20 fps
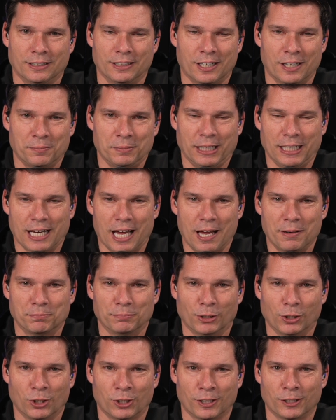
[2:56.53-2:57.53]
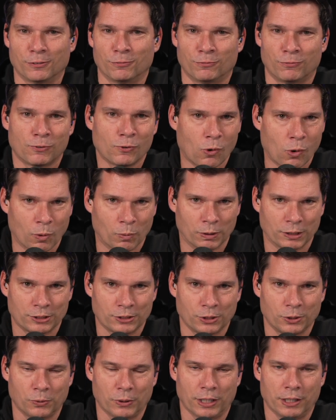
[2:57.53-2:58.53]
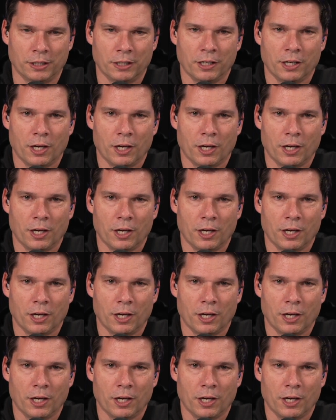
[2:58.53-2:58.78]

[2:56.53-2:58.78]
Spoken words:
I mean, I'm looking forward to it.